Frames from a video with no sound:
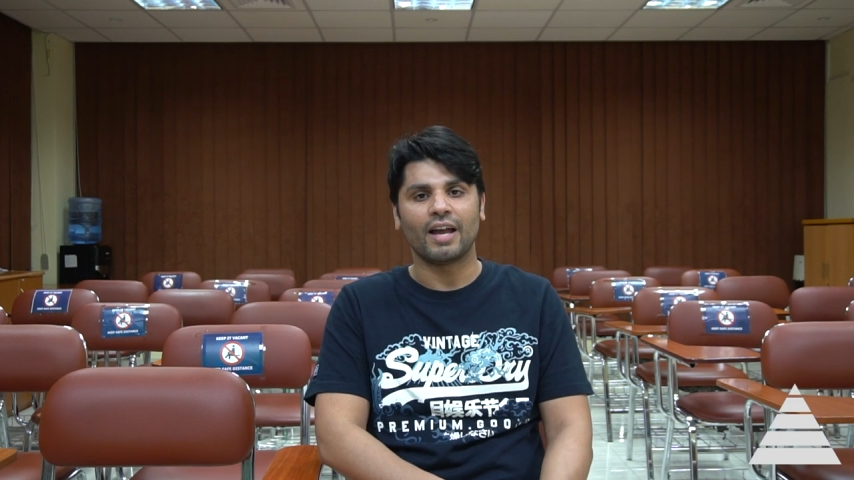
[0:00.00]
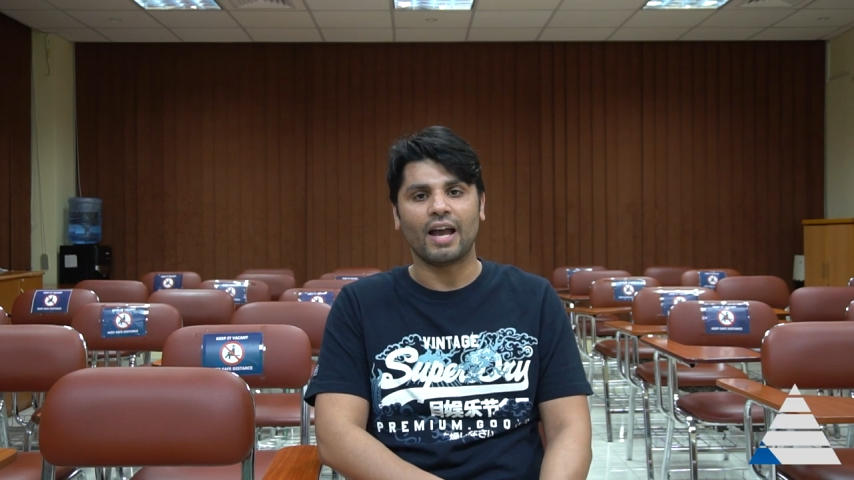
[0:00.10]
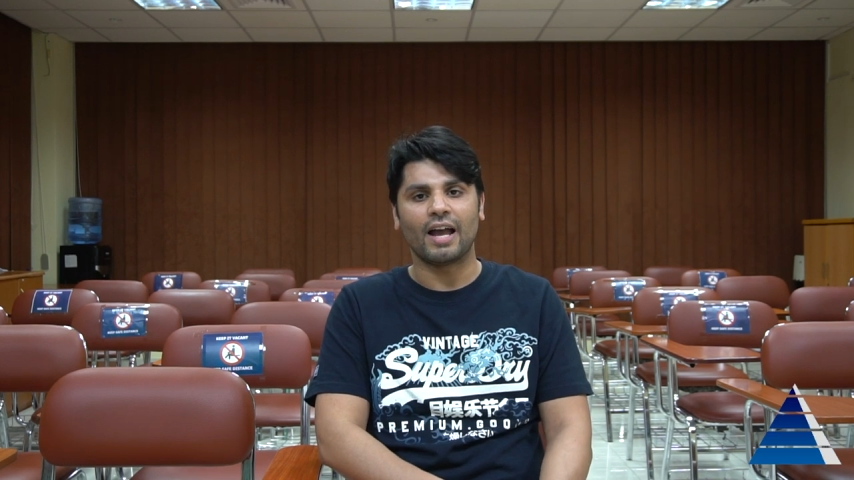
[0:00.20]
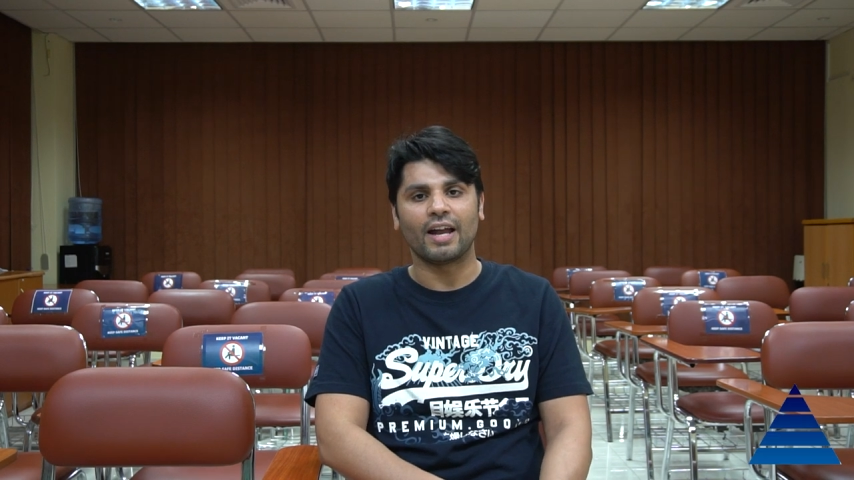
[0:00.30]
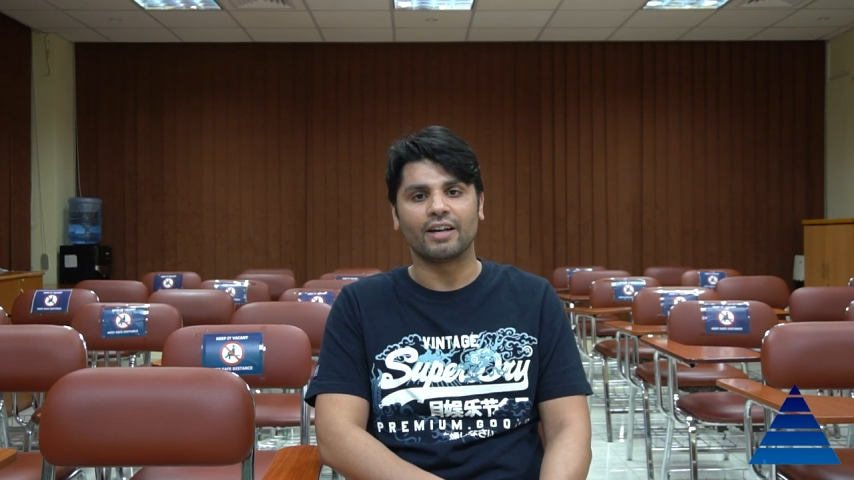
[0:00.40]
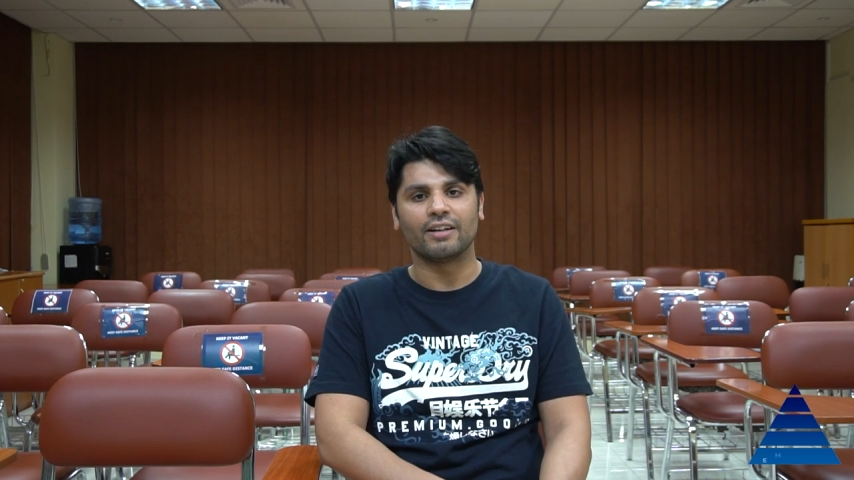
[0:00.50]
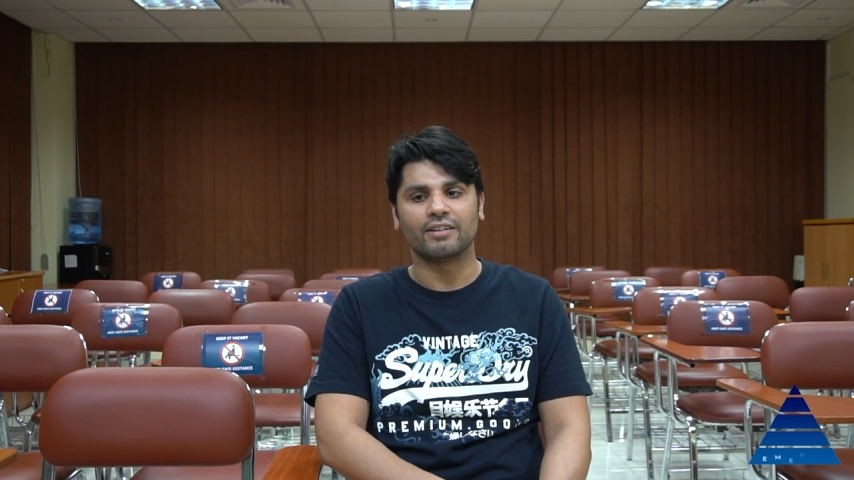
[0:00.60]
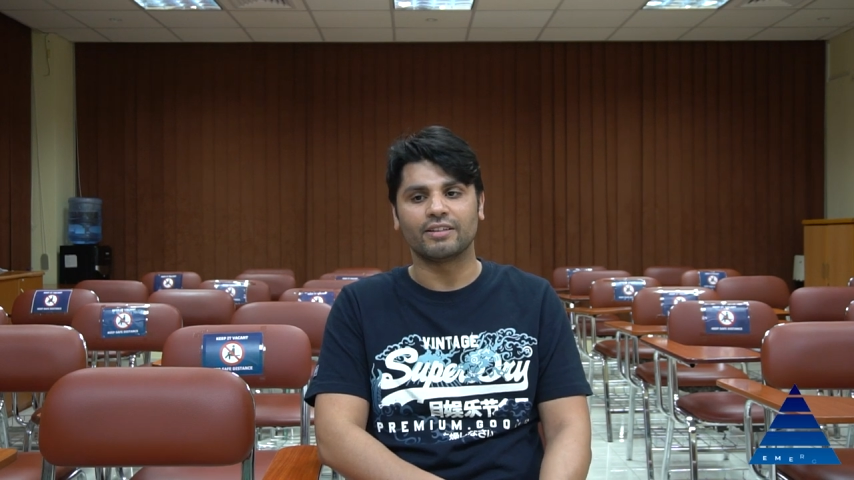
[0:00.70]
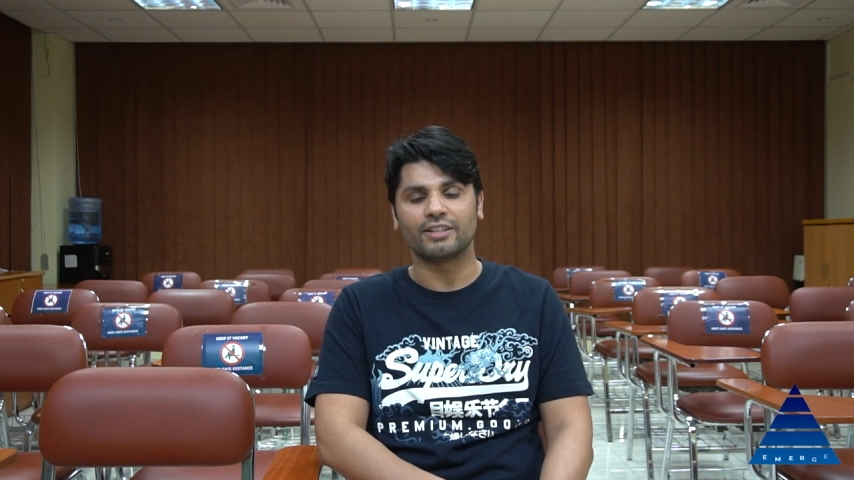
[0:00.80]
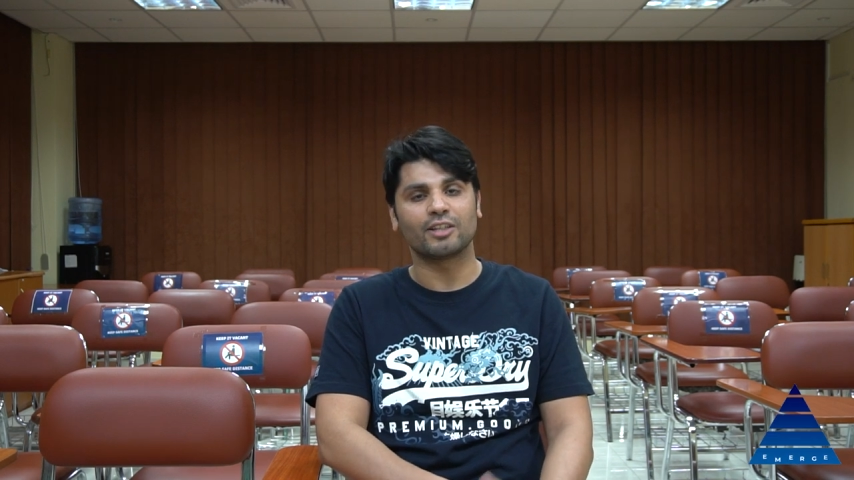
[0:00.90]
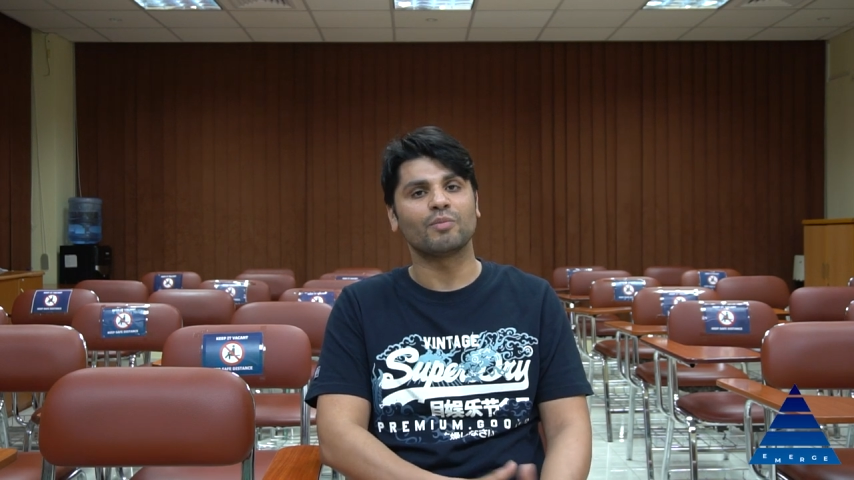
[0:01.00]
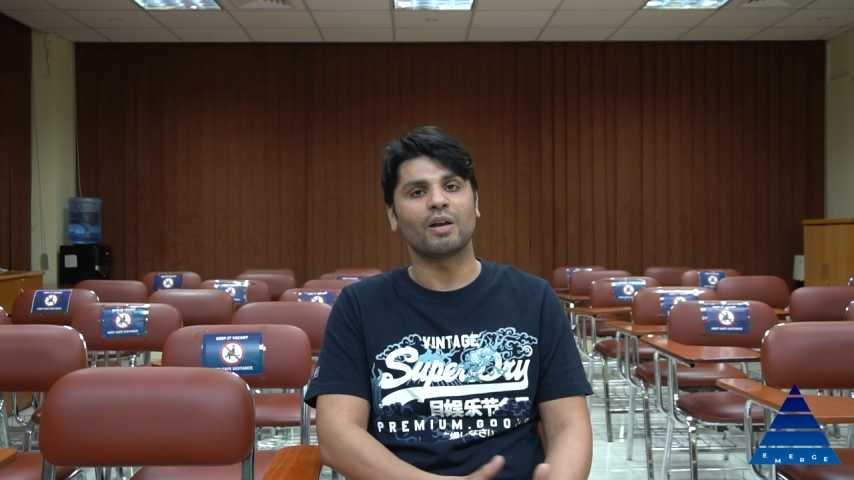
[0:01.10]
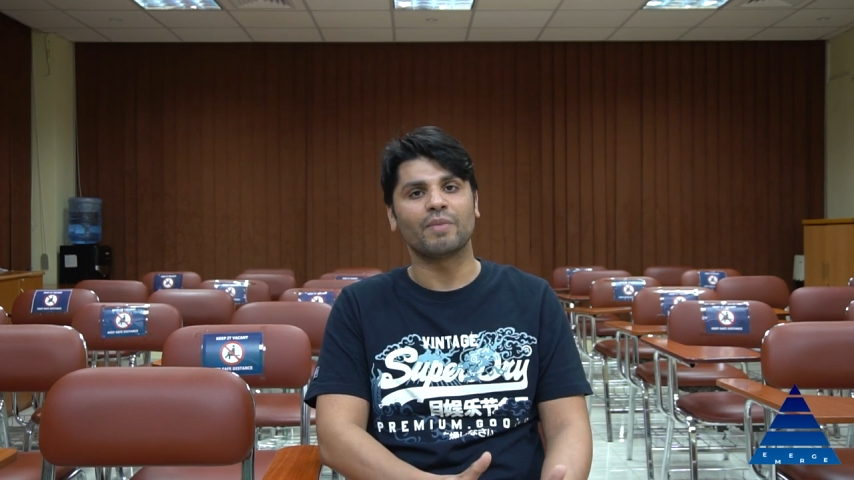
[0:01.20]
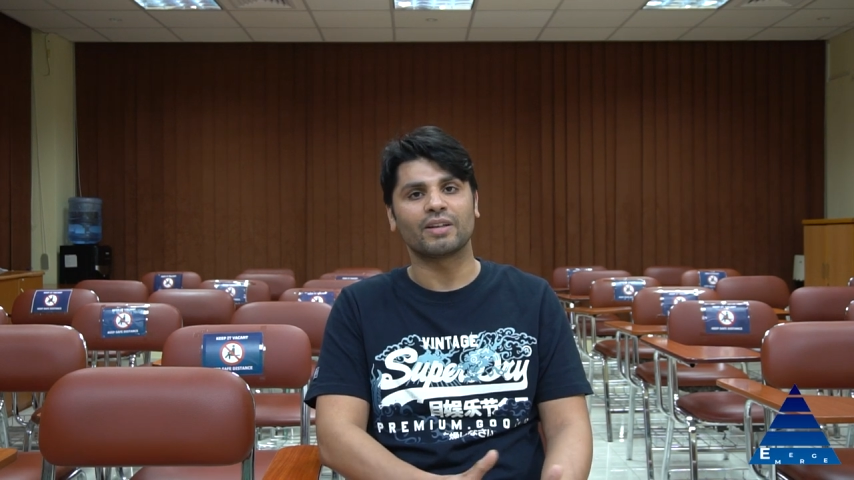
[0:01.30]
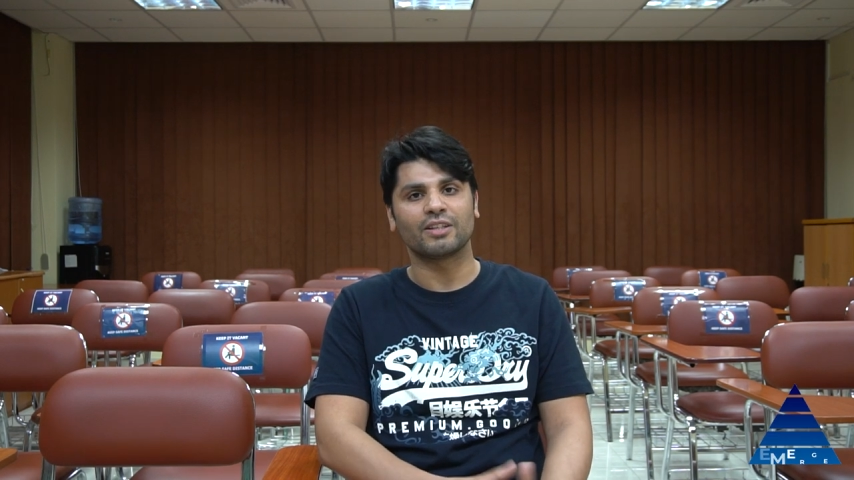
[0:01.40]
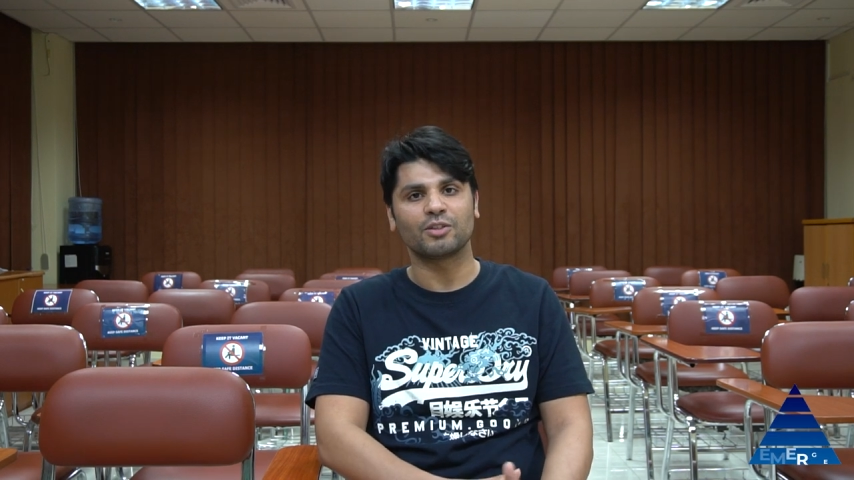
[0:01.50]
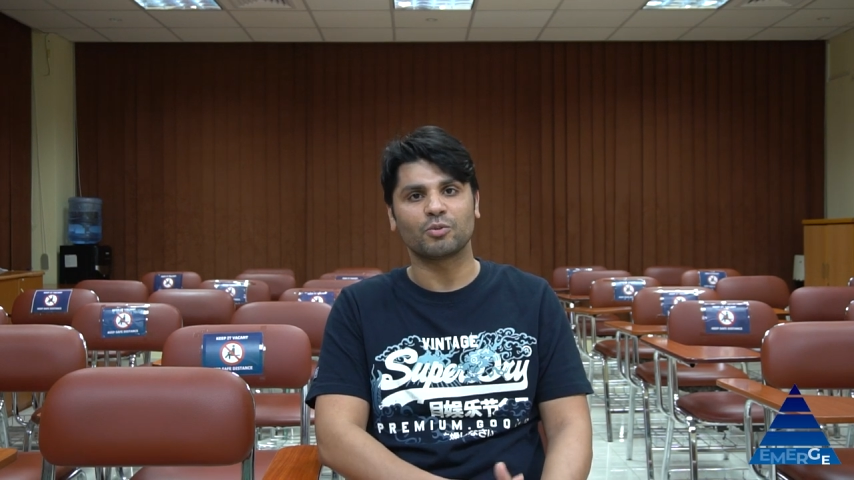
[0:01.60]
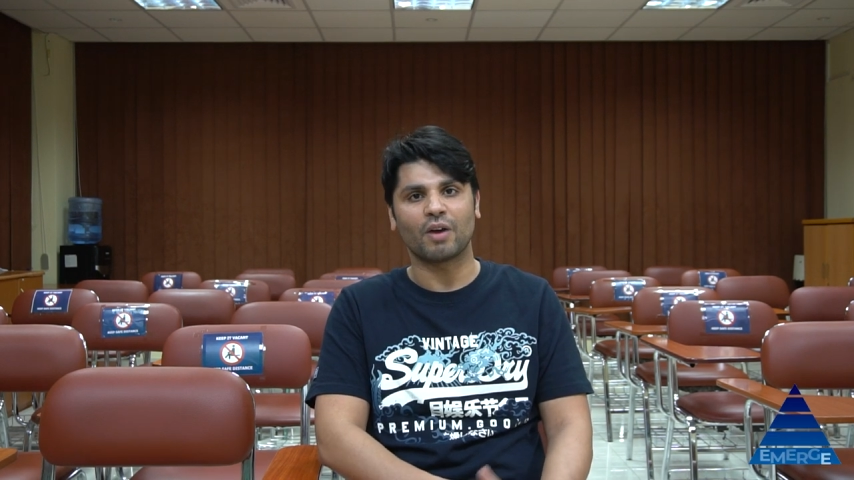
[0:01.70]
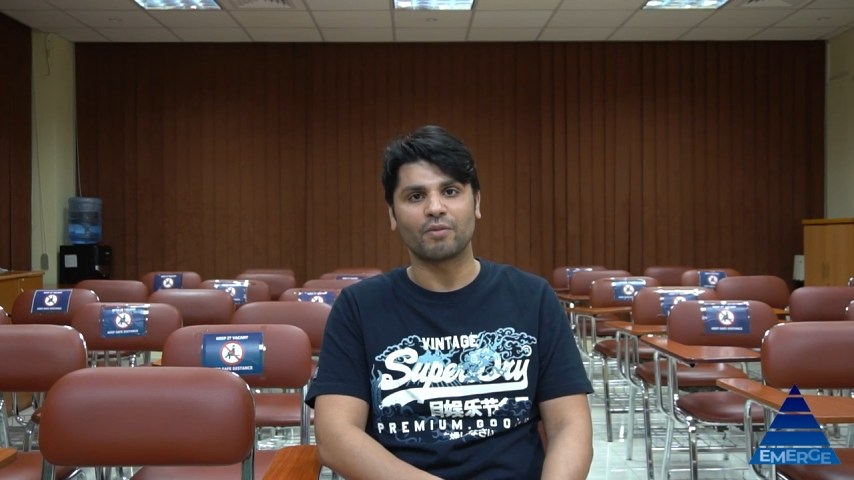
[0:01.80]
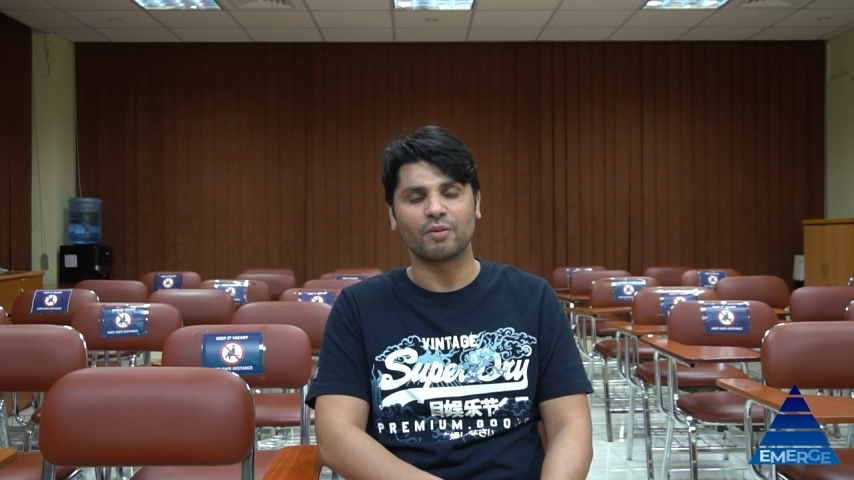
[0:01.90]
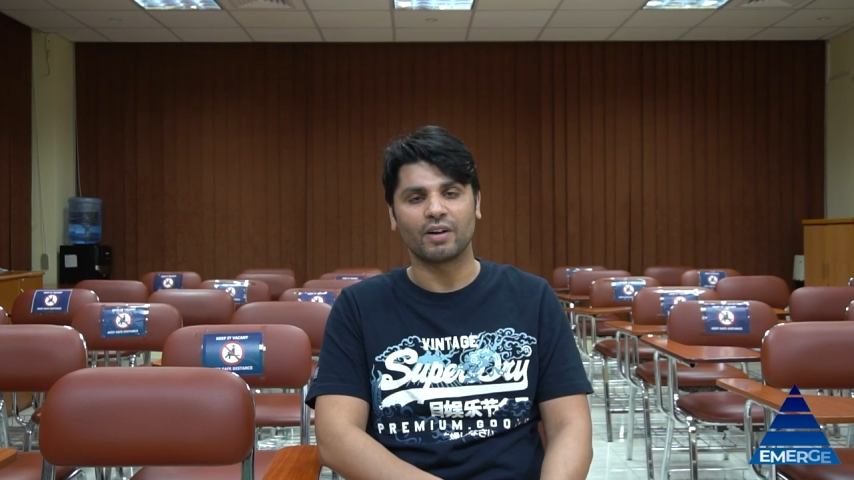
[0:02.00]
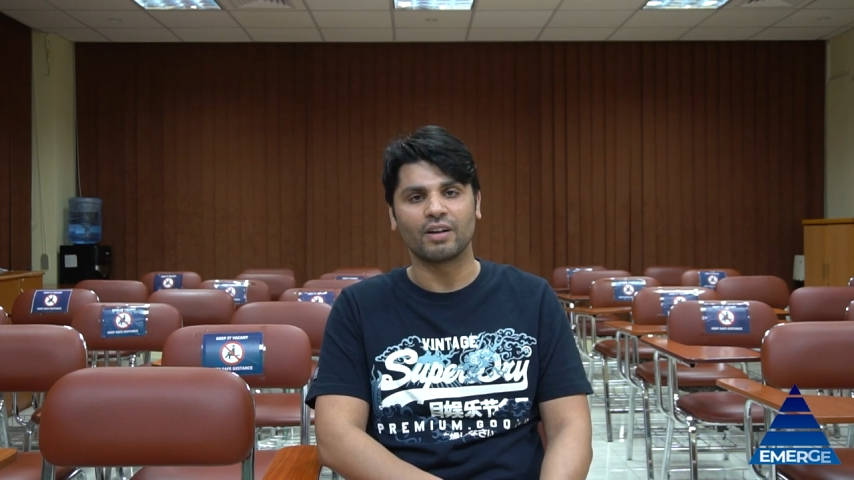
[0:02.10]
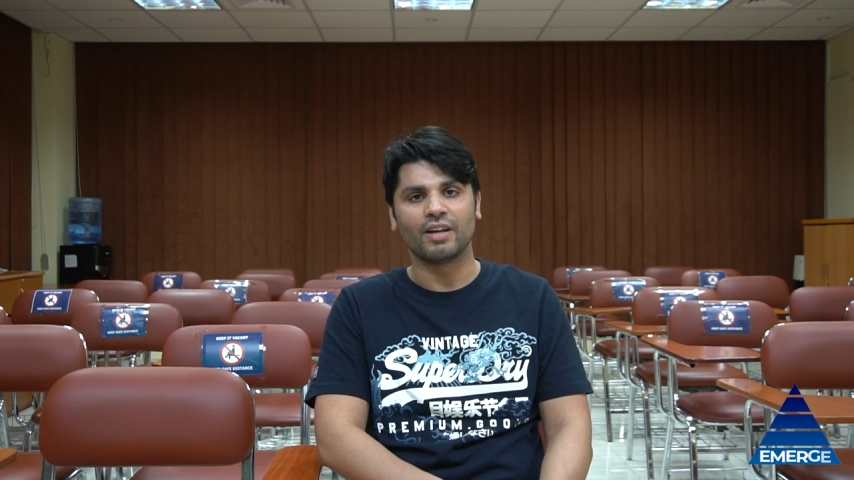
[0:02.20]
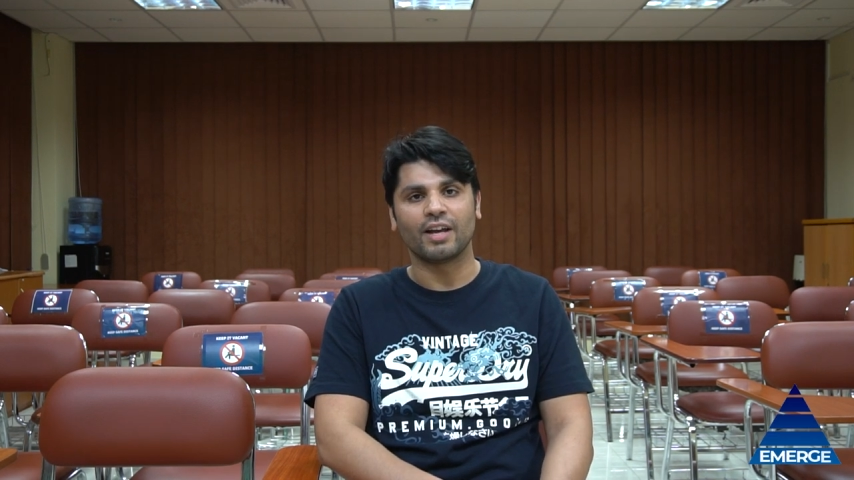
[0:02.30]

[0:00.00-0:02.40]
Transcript: And this is my message to everyone.